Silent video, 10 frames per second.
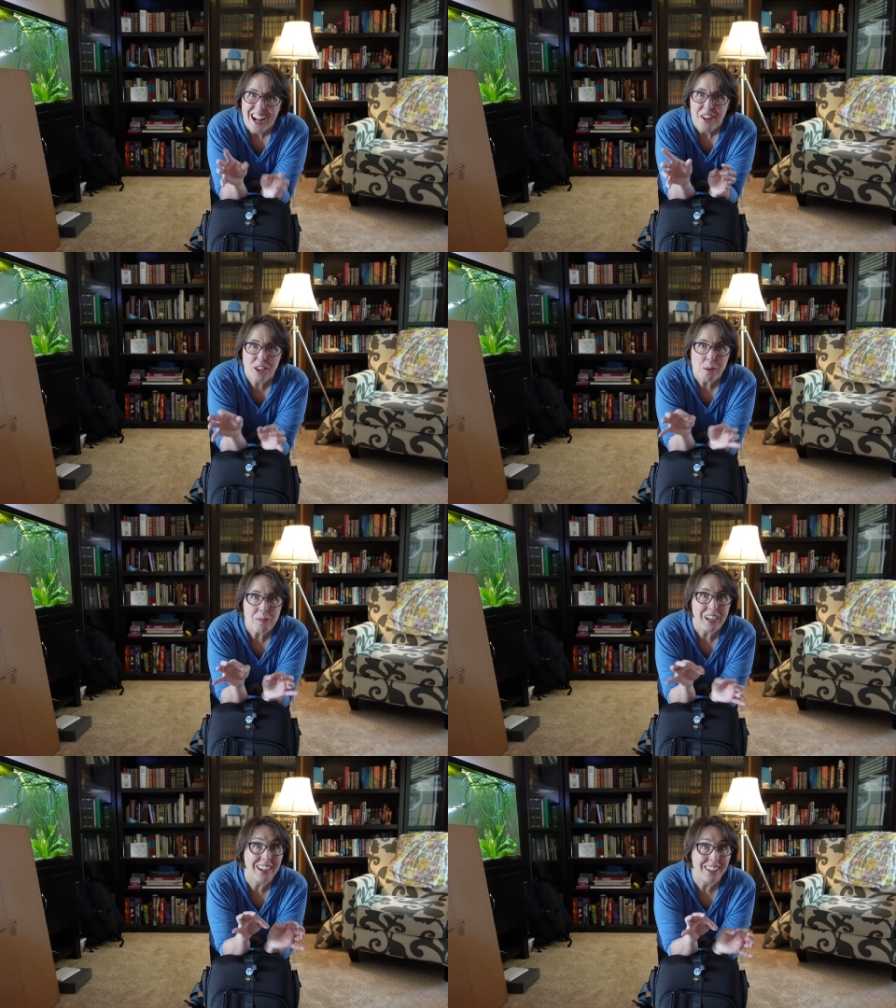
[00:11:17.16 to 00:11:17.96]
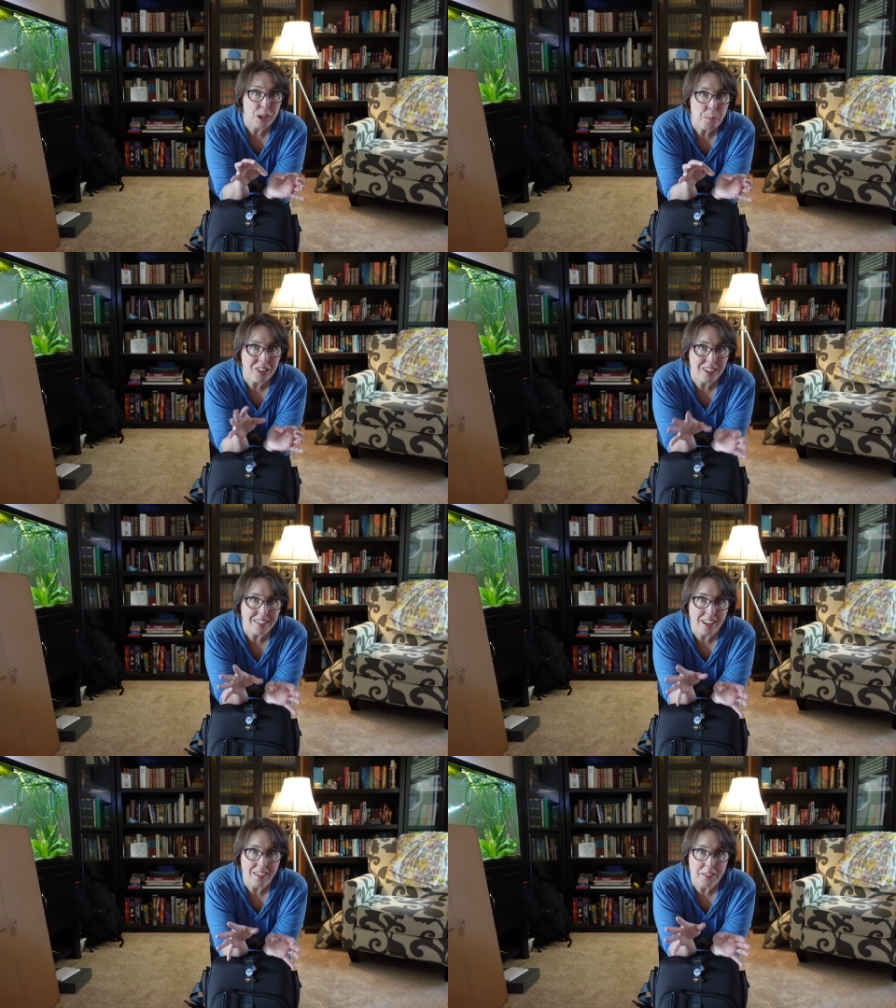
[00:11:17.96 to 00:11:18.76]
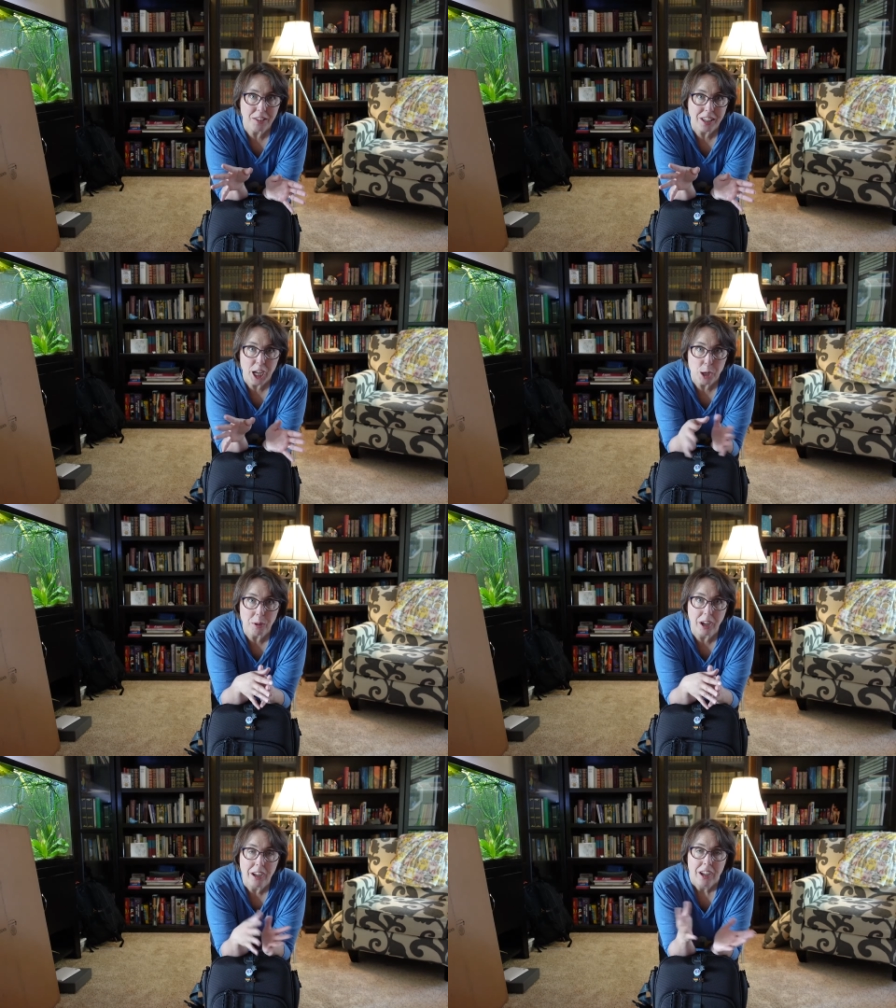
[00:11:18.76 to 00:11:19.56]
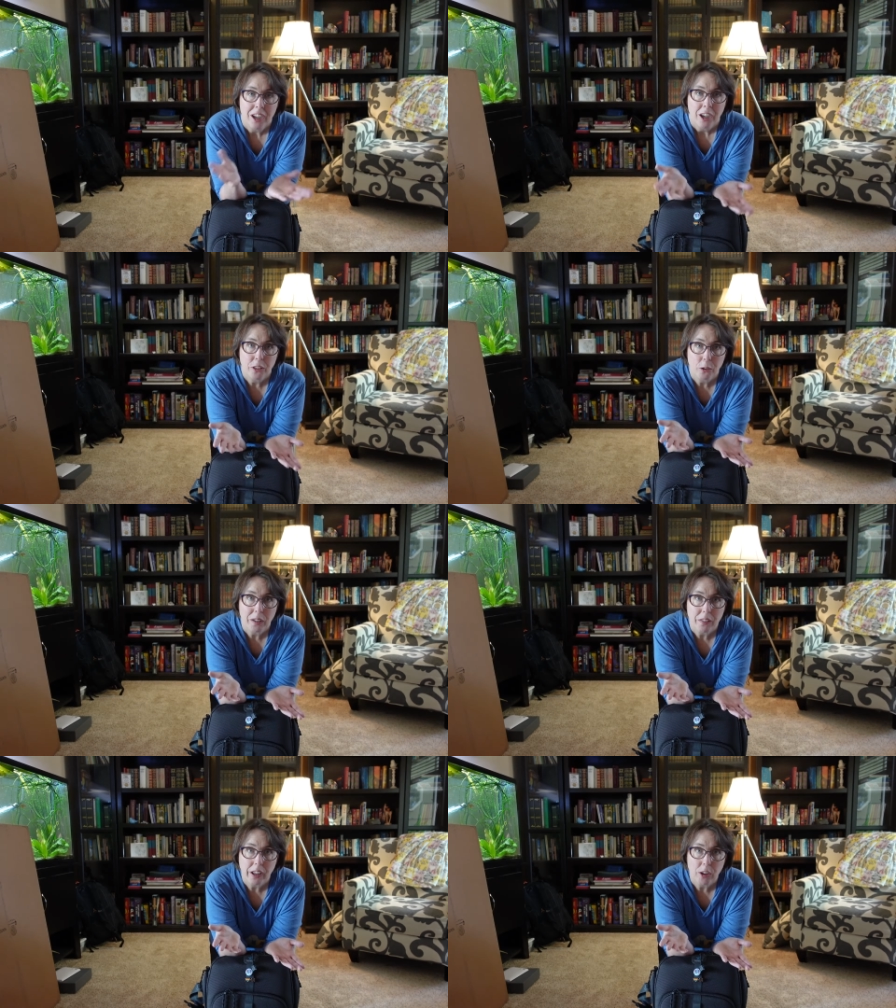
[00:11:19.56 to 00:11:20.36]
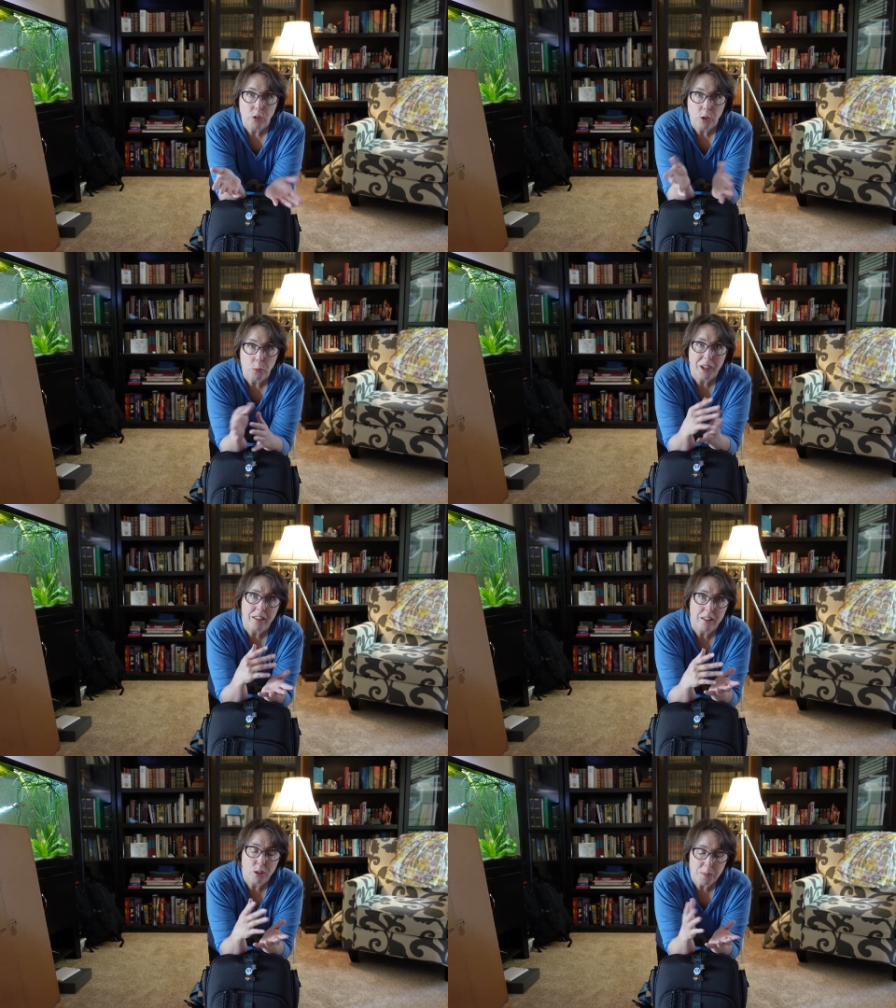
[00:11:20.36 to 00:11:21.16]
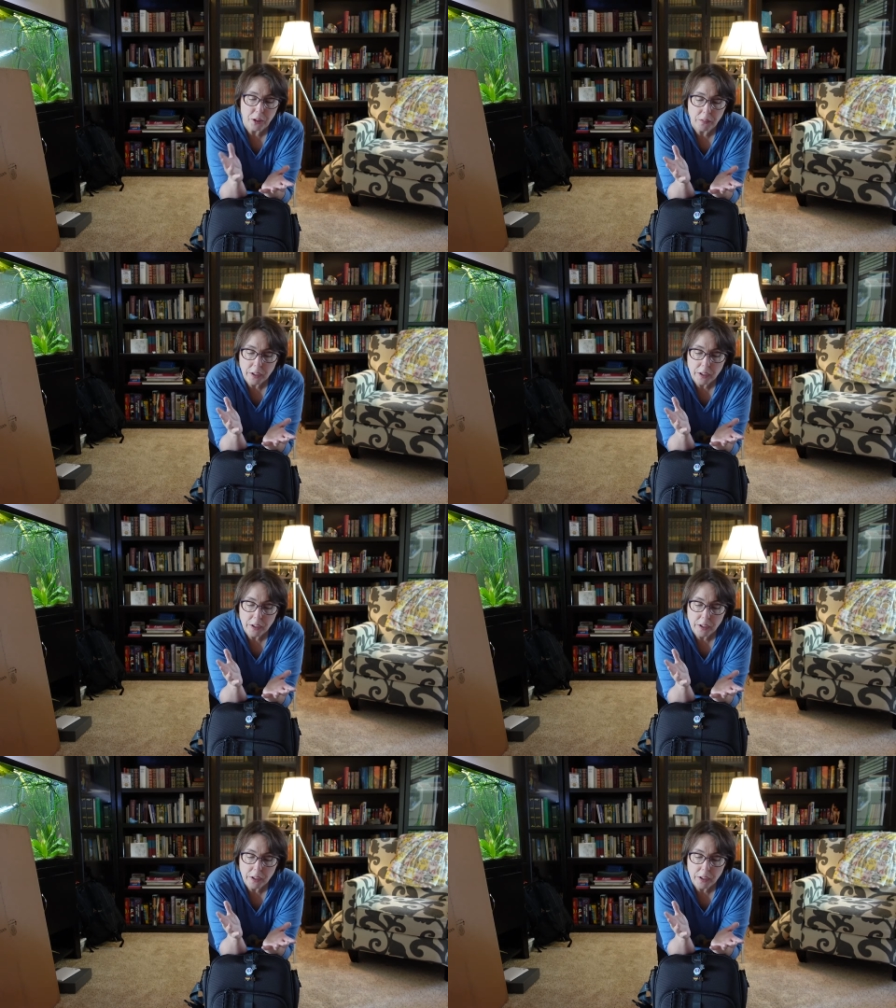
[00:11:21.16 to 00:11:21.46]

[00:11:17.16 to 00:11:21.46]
some glimpses of this camera throughout the last few weeks in some other